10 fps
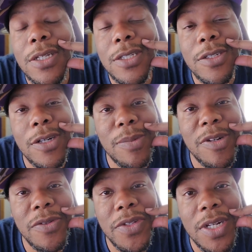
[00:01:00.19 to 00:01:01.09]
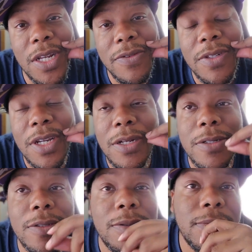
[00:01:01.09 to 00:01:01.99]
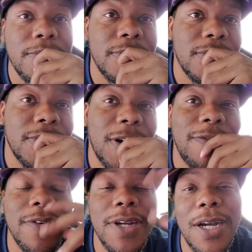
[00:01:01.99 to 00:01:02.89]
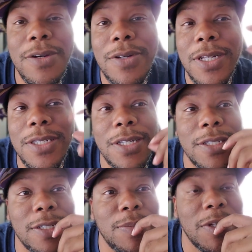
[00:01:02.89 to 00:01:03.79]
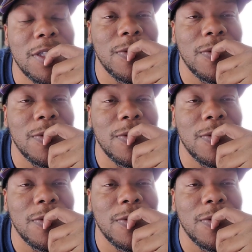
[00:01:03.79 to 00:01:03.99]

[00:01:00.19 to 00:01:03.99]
is going to move to left tackle. I forgot who they said is going to be at the